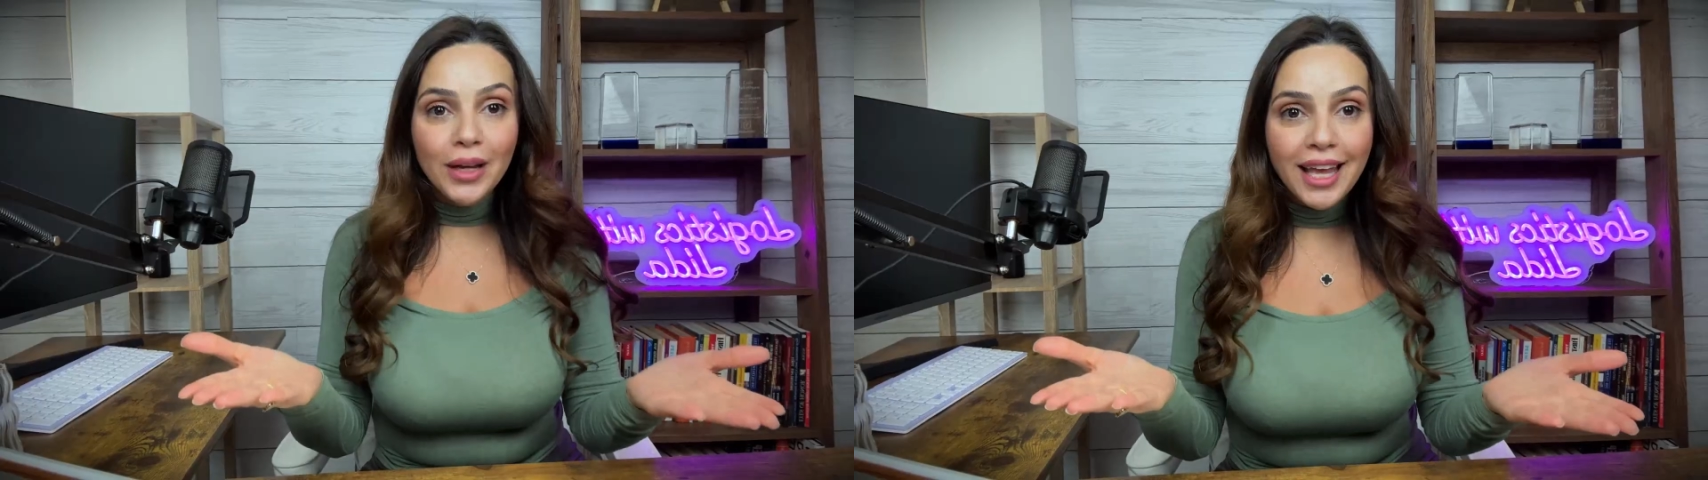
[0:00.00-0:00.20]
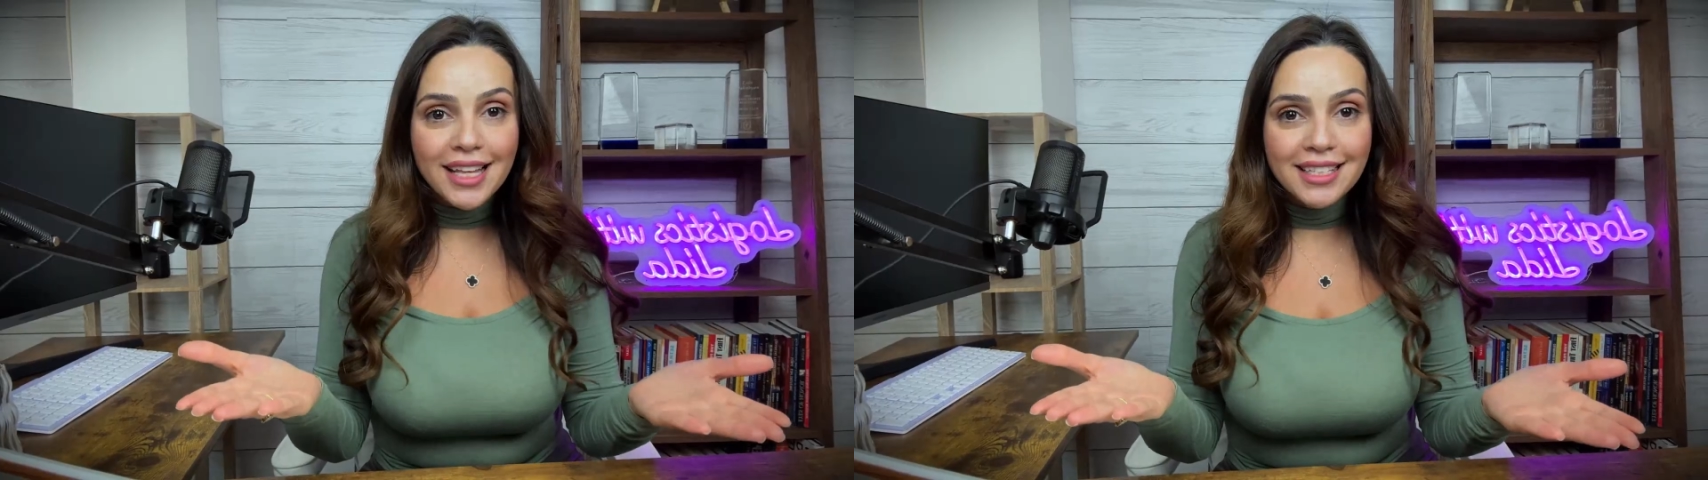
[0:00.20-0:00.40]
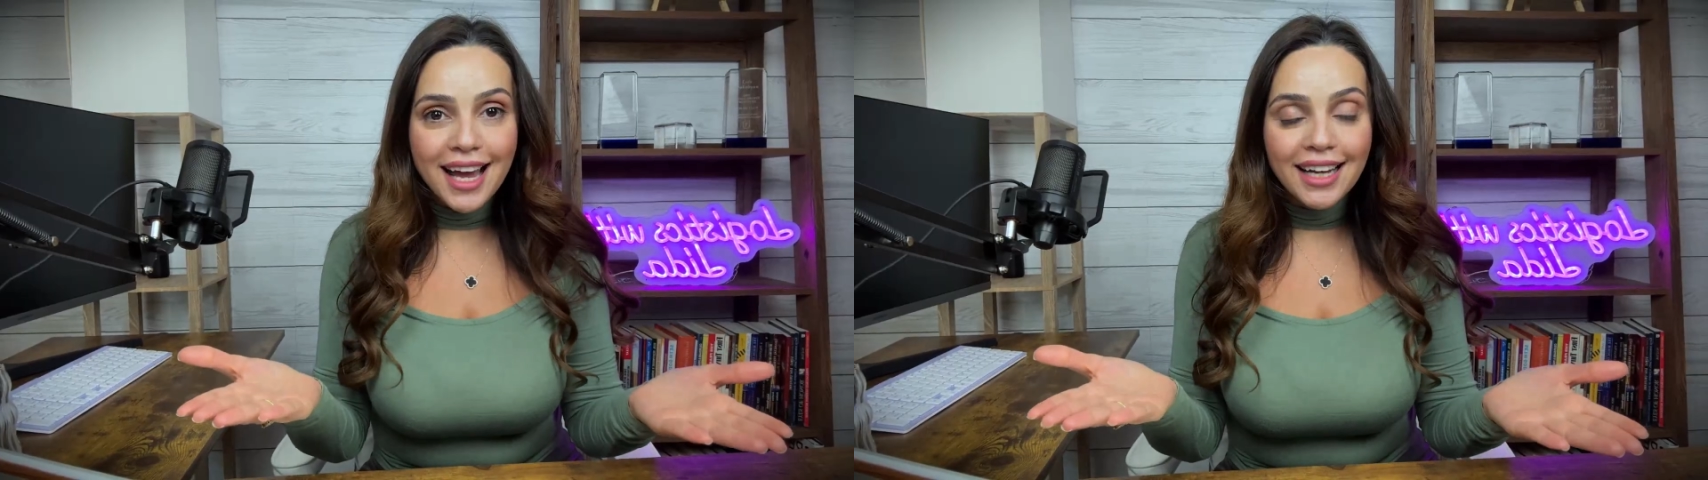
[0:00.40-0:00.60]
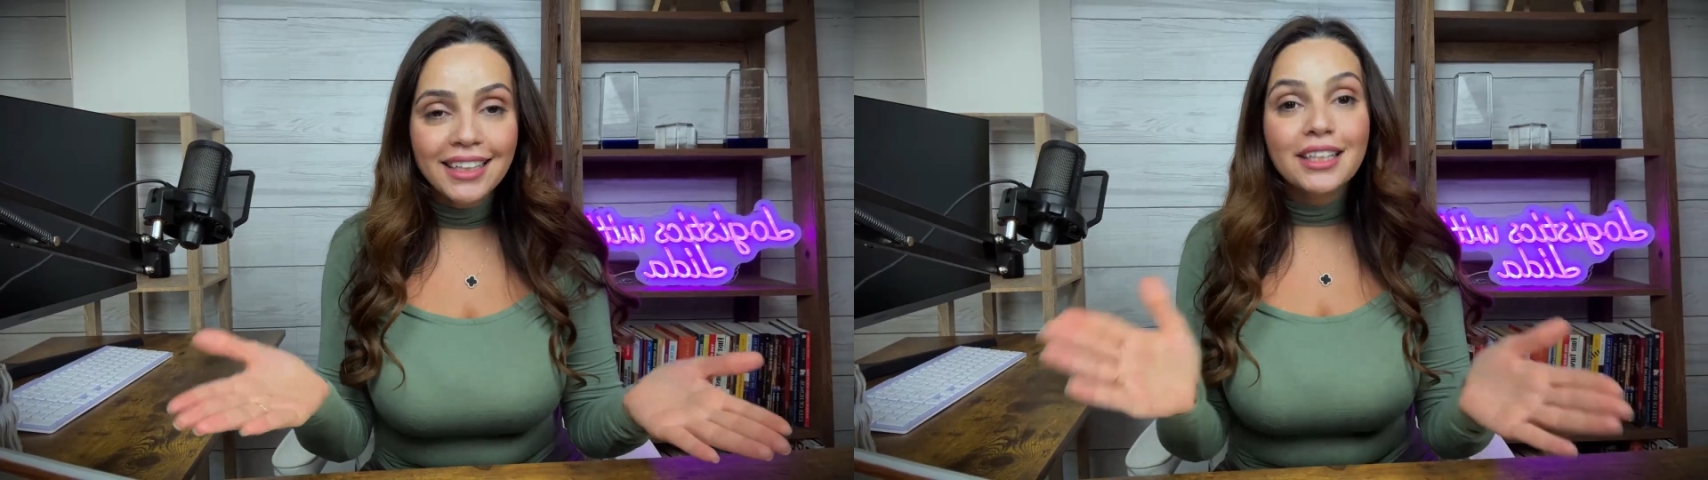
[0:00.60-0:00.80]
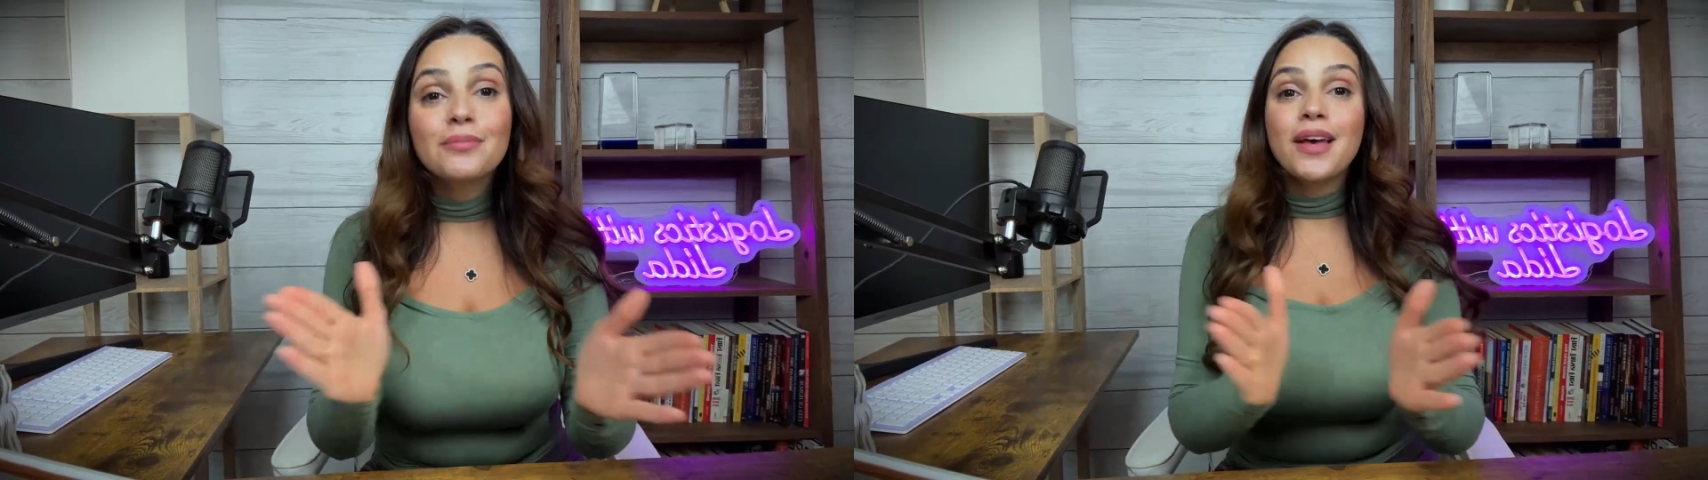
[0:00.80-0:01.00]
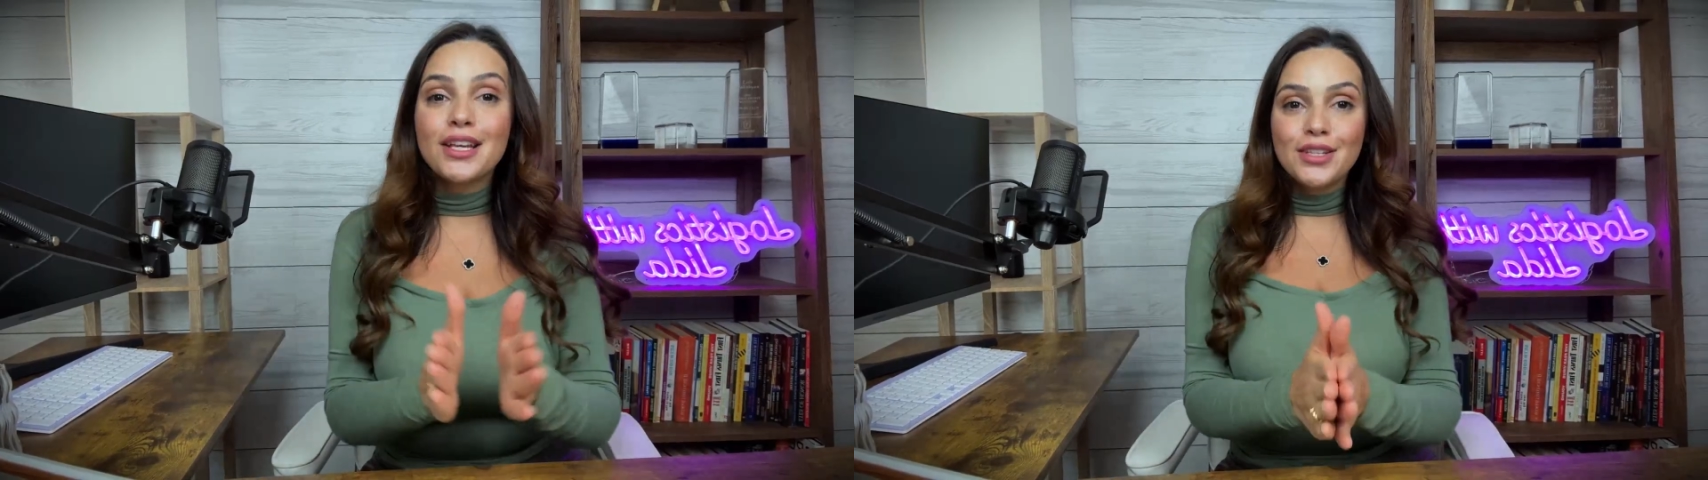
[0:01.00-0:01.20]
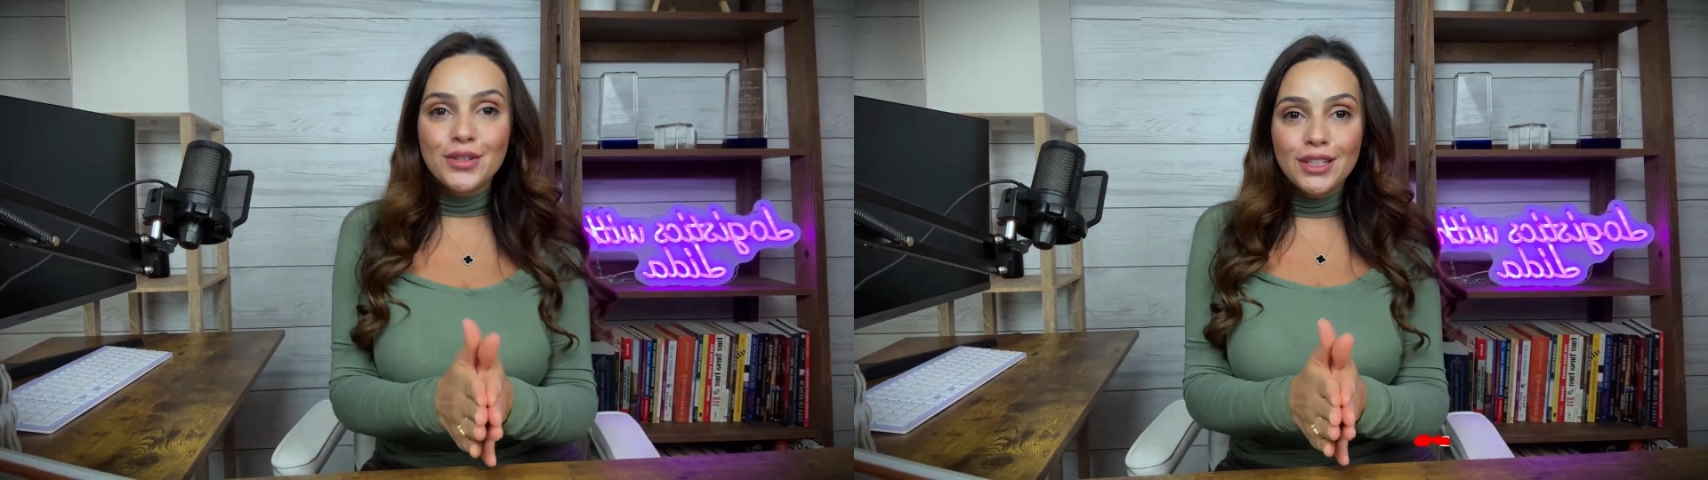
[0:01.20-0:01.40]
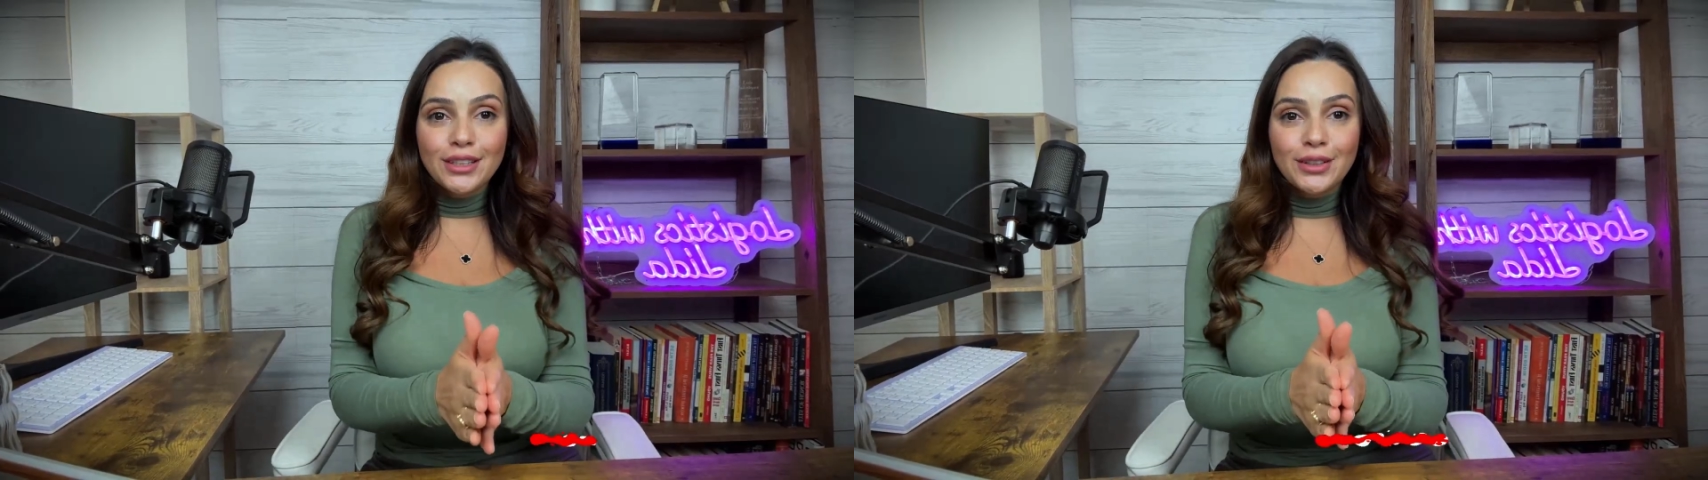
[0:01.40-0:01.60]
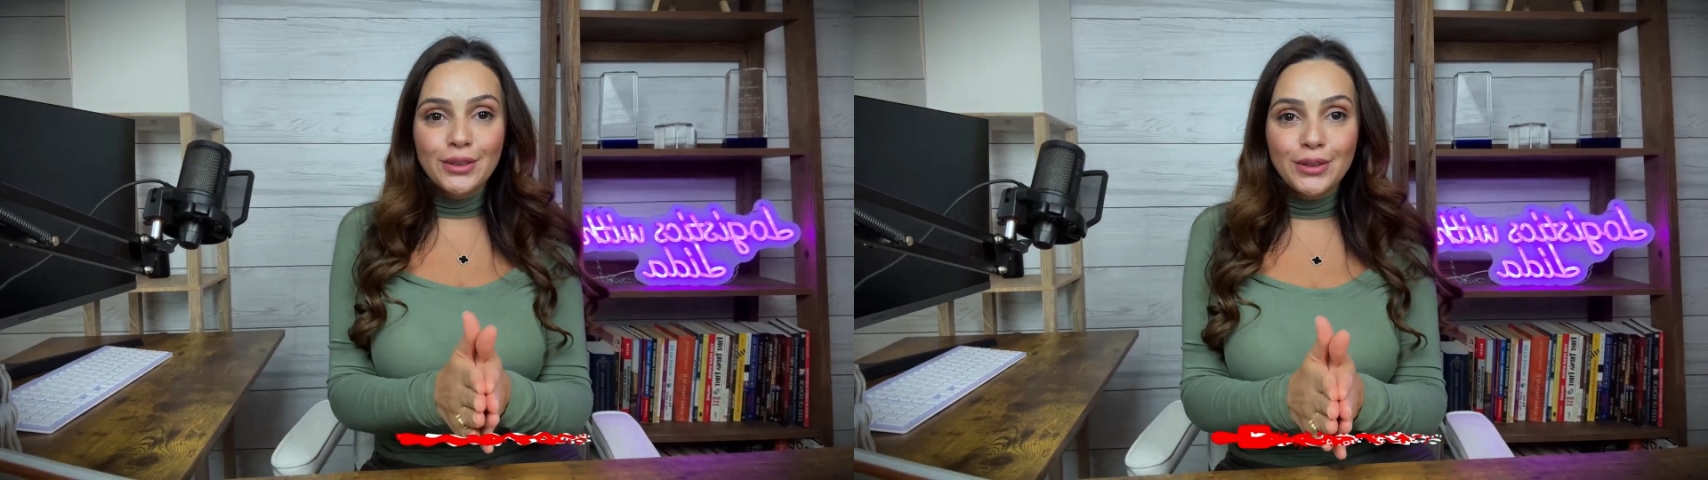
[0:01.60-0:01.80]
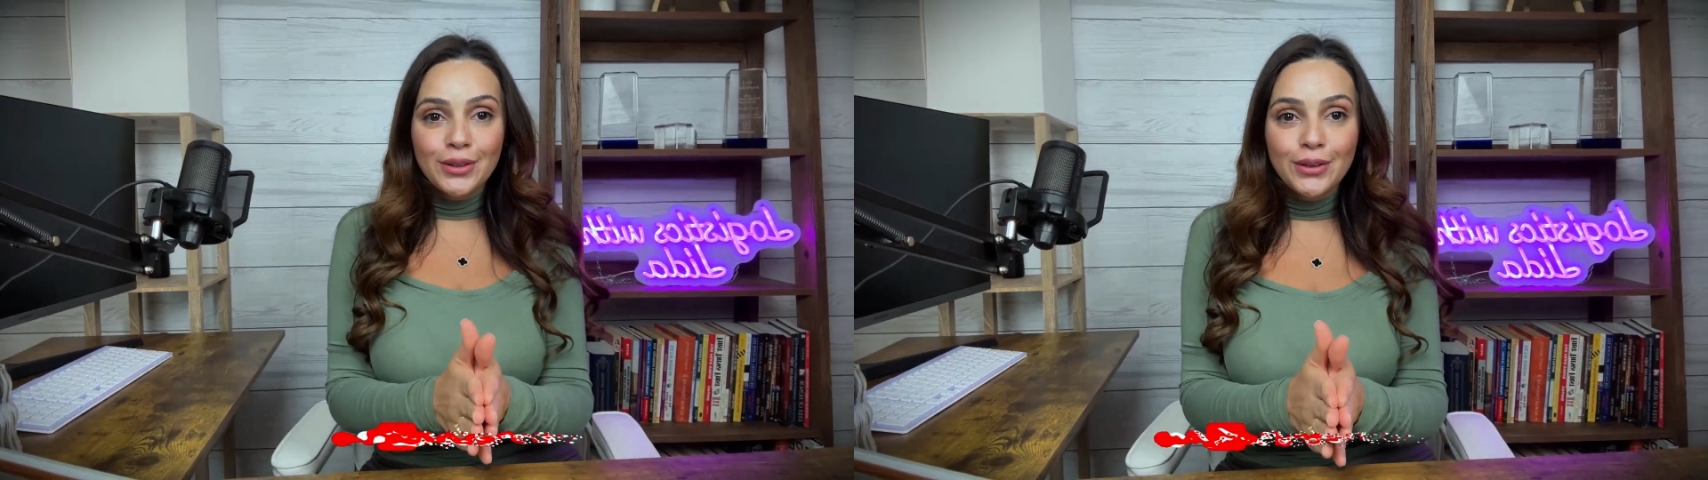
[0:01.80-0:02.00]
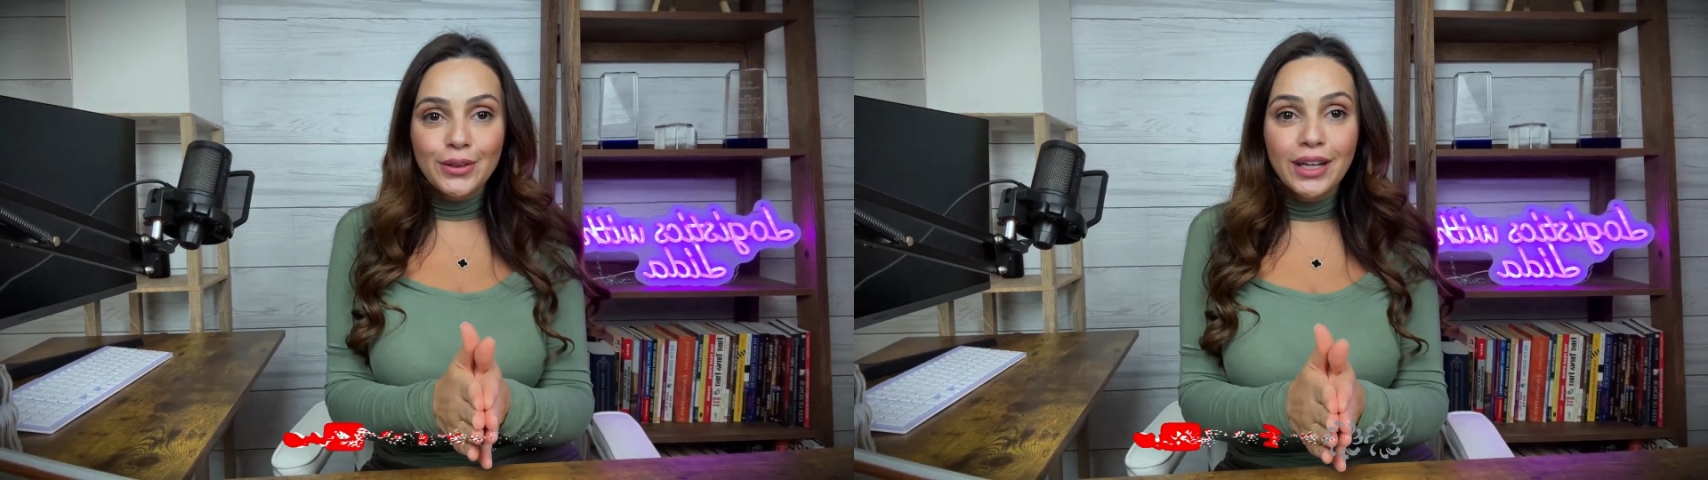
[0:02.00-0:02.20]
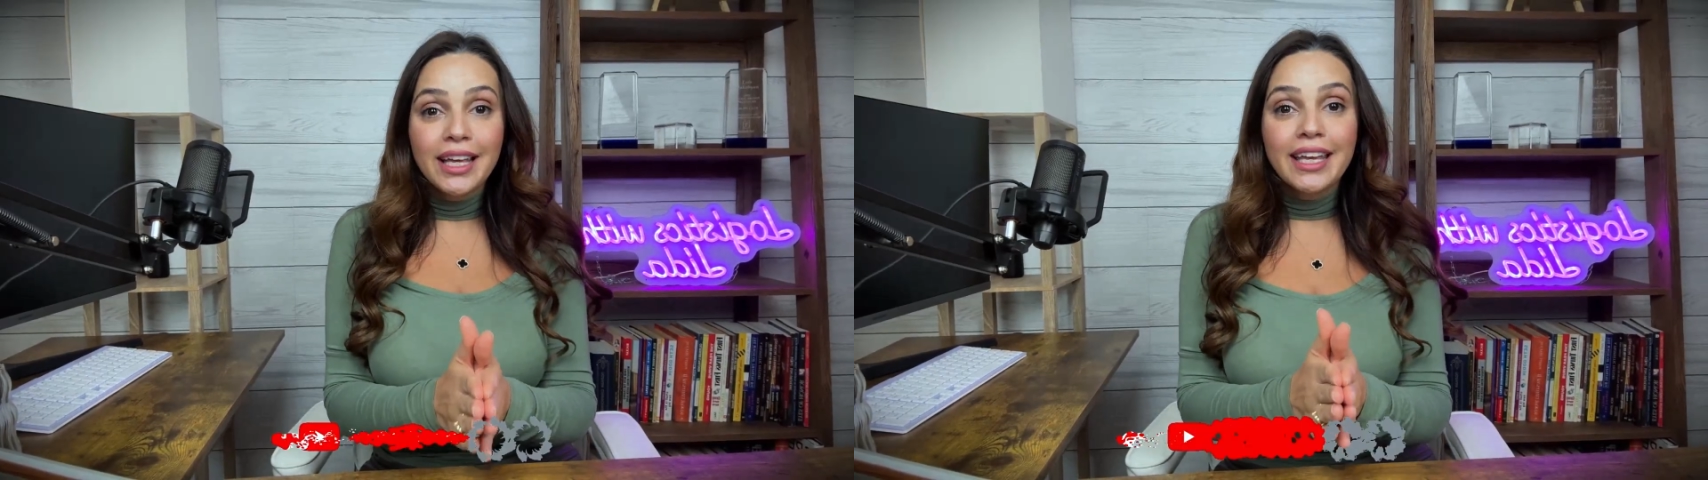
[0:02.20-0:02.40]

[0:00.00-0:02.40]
we get started, make sure to